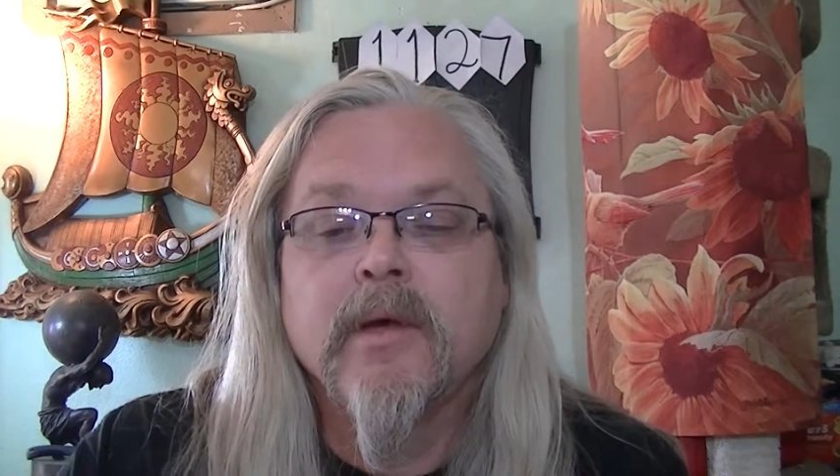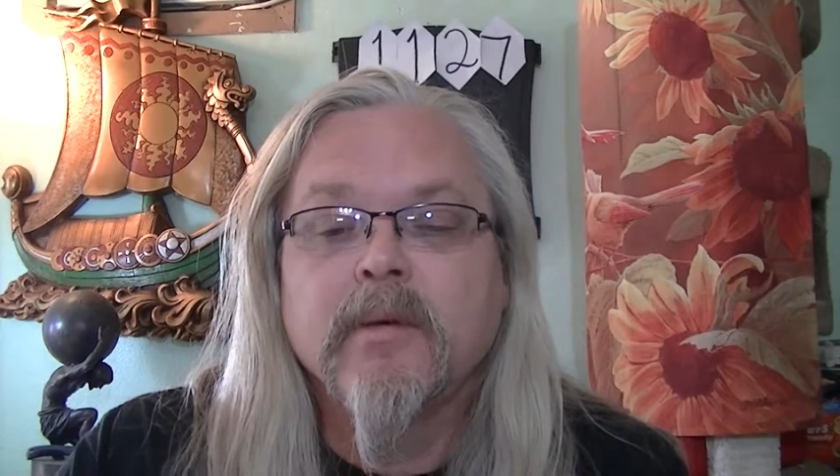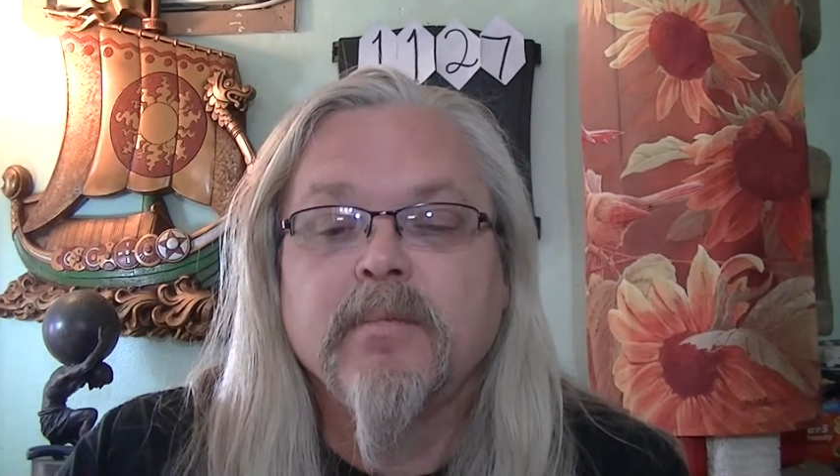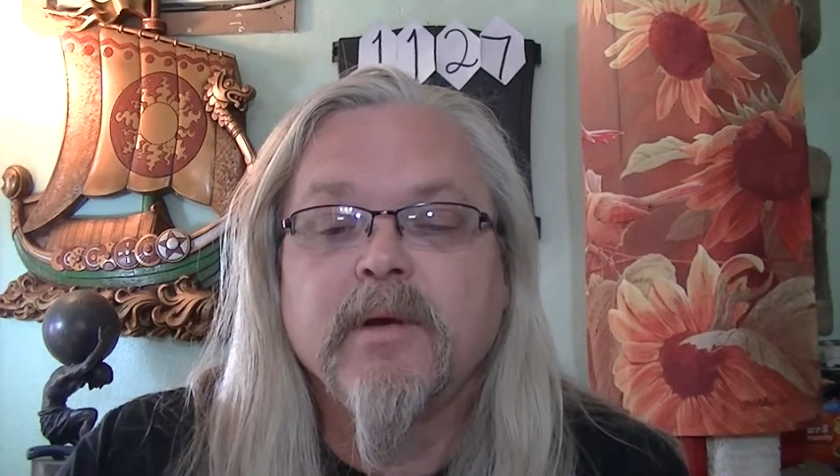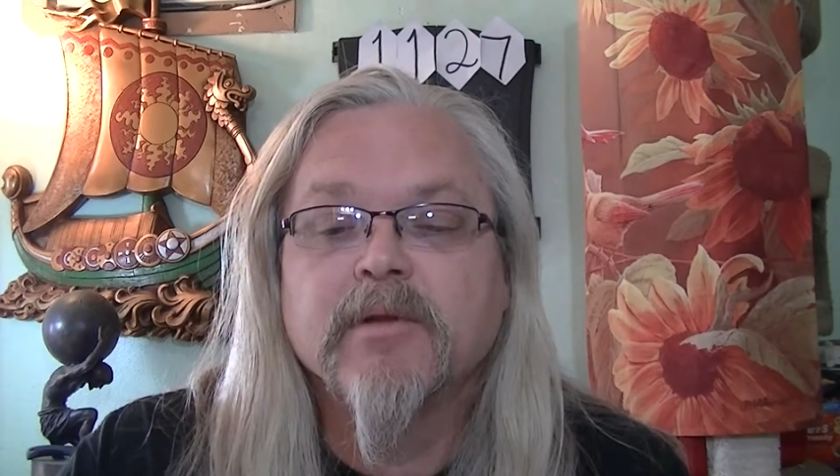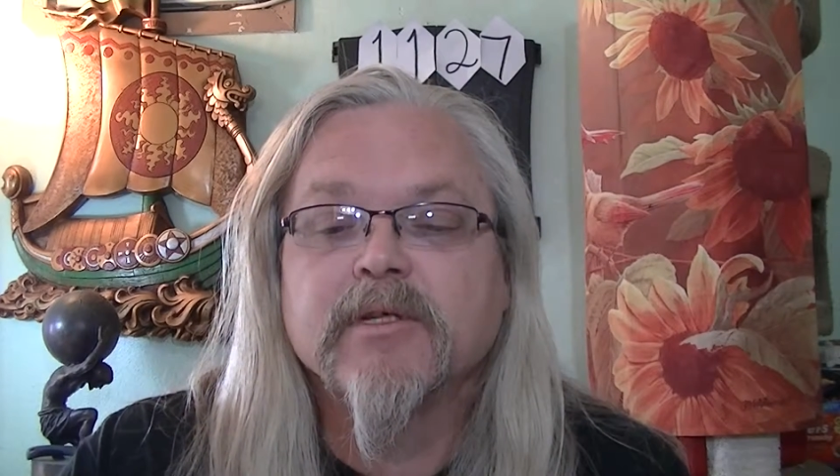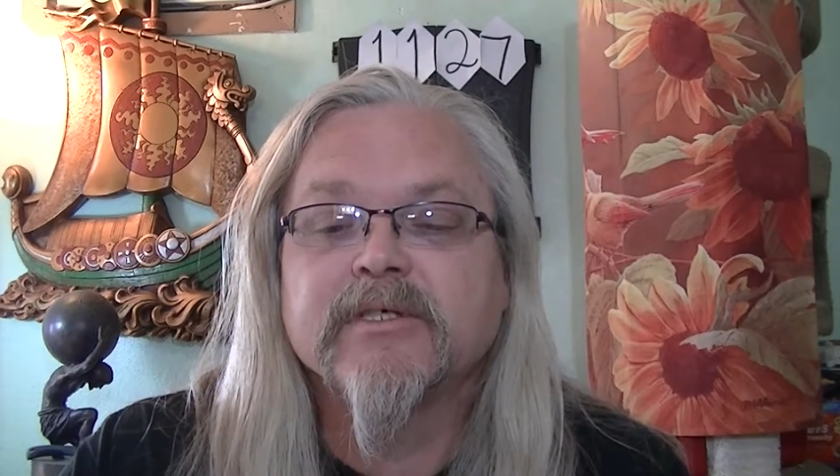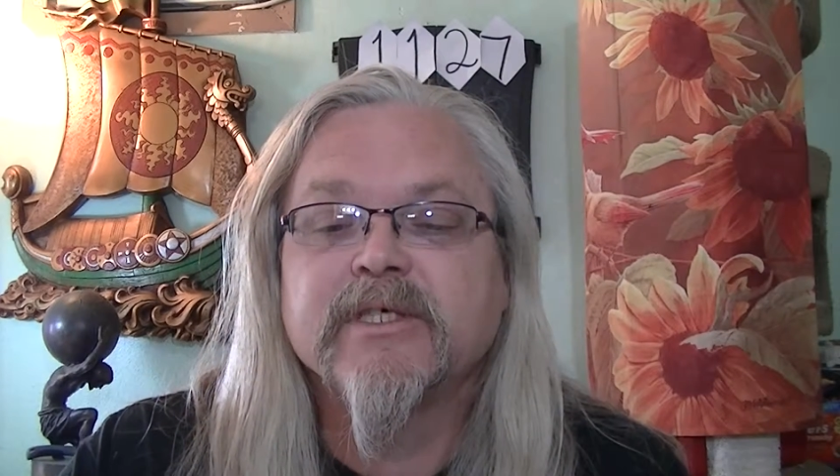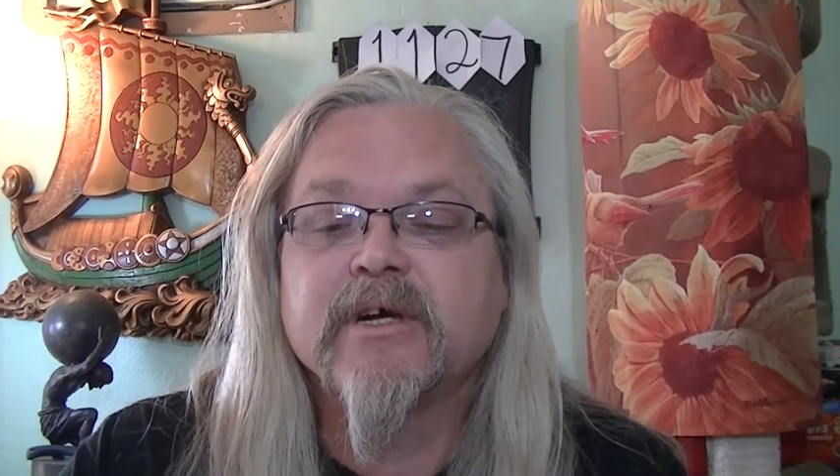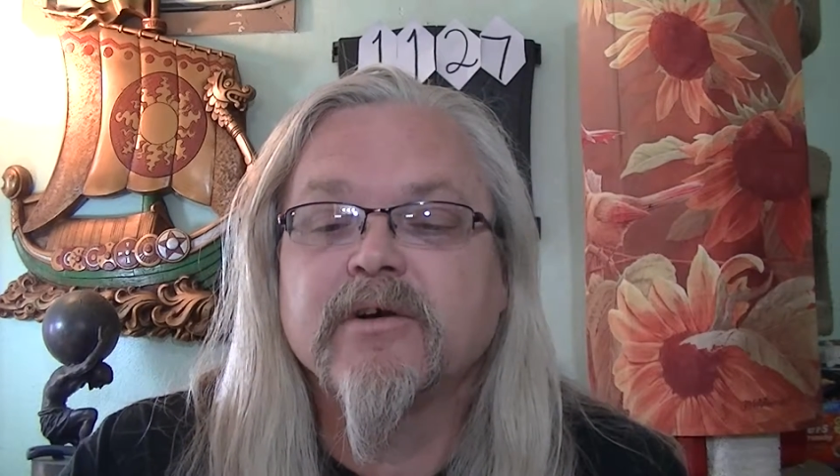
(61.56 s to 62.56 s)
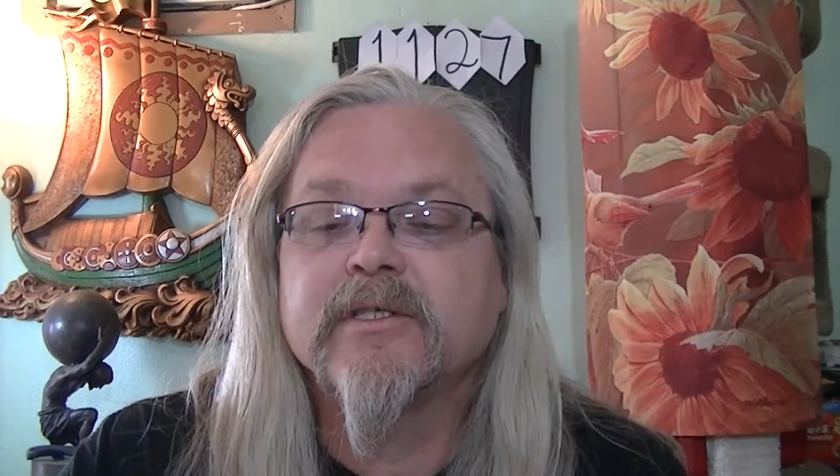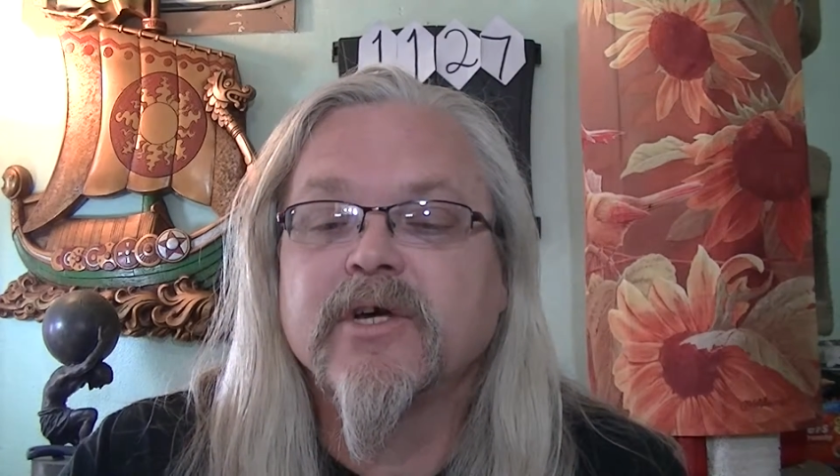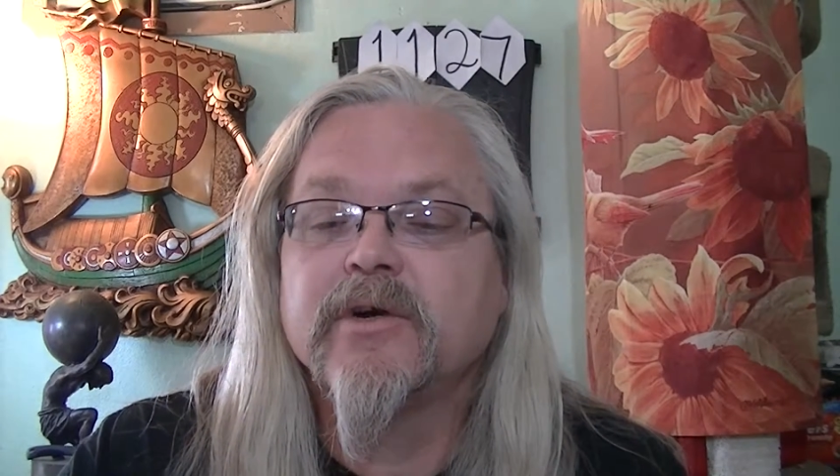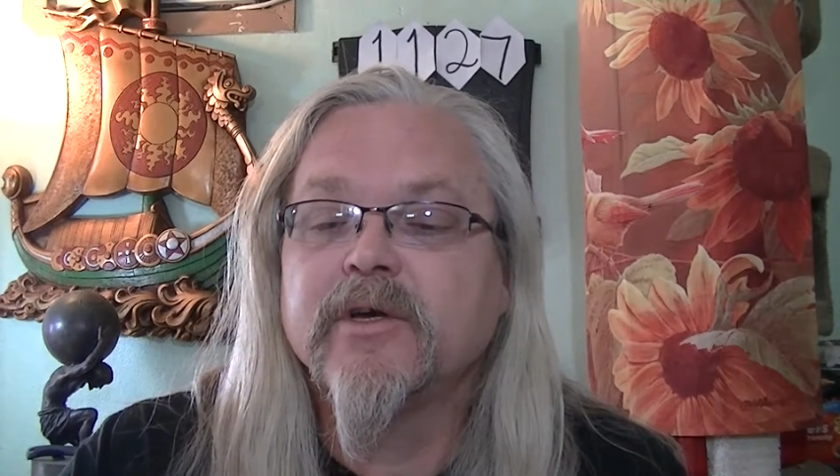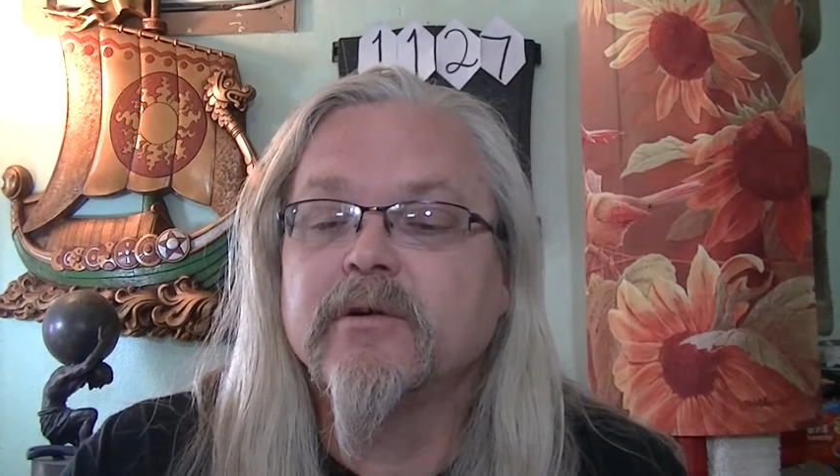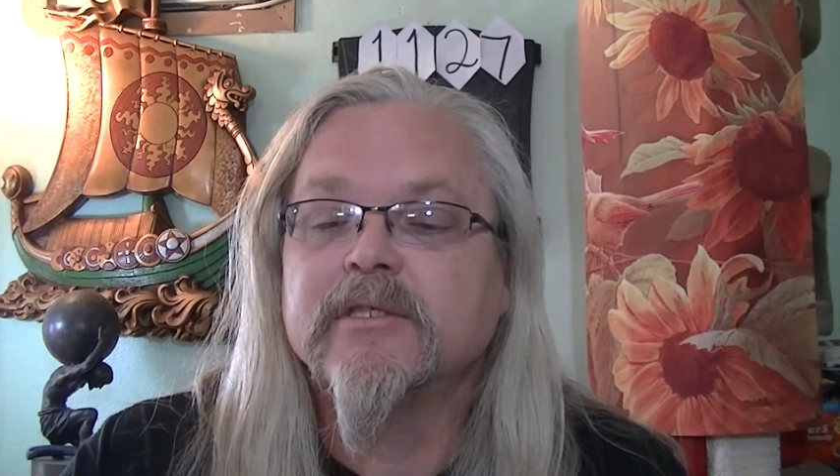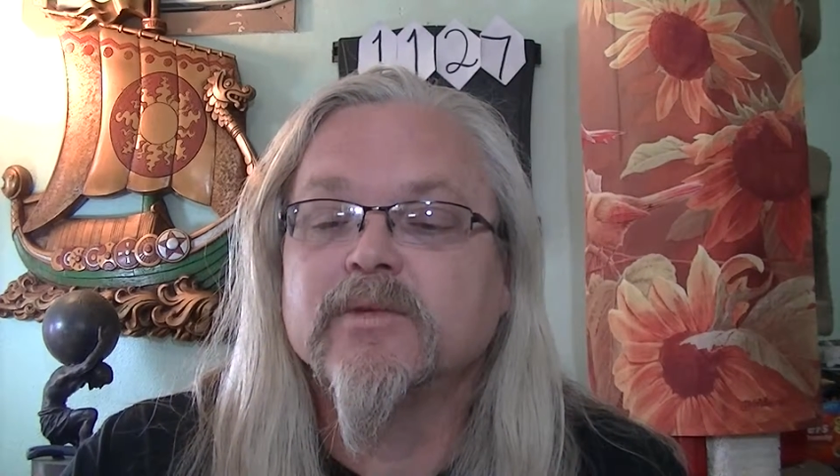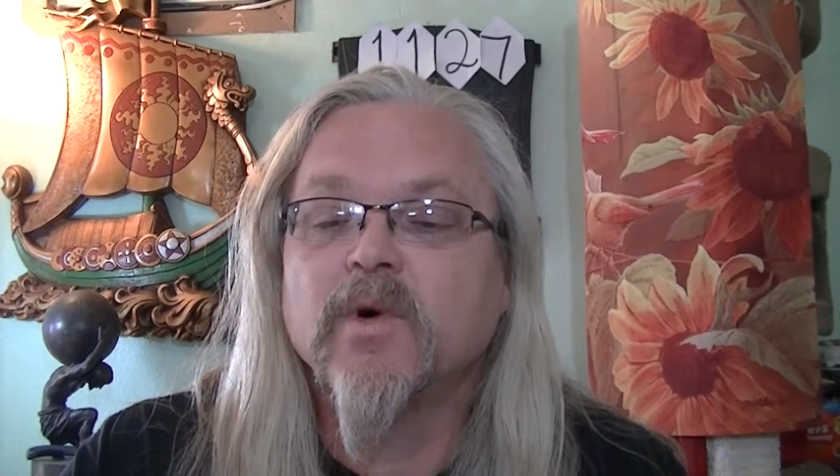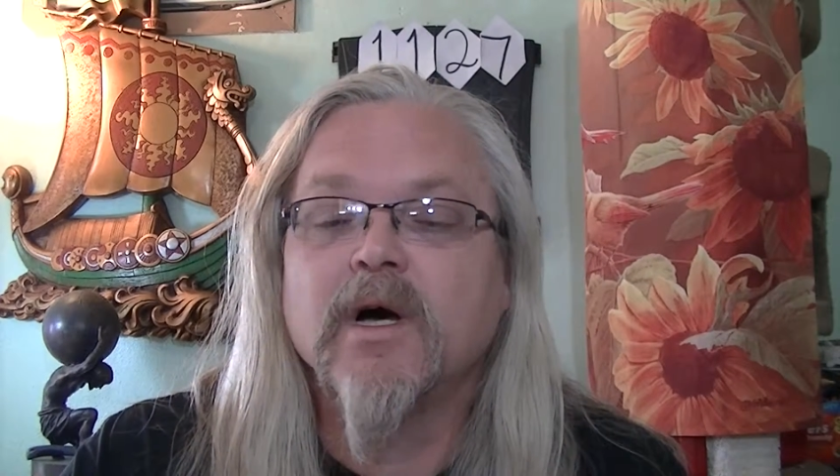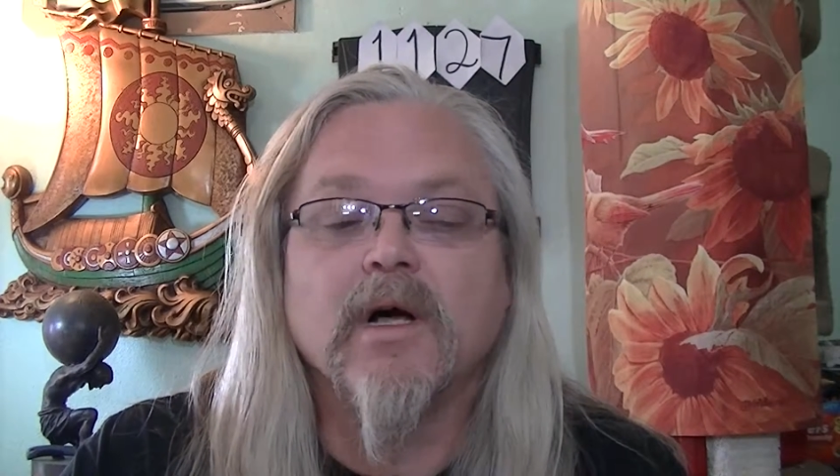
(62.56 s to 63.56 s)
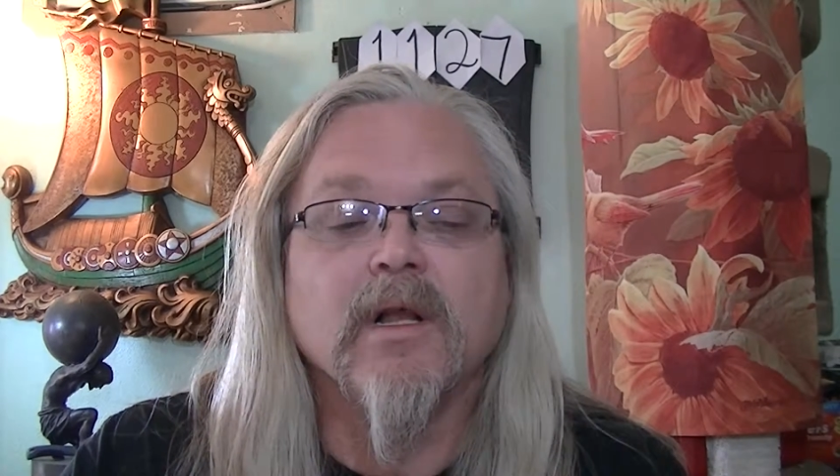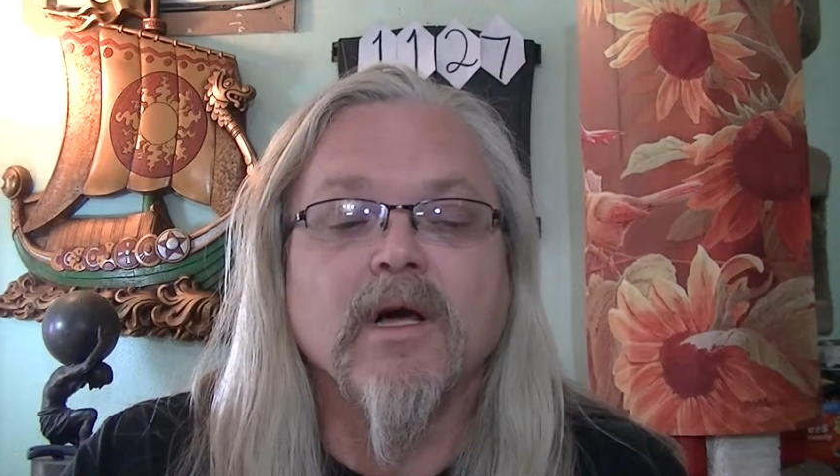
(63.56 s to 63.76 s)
People are sicker in Tokyo as well.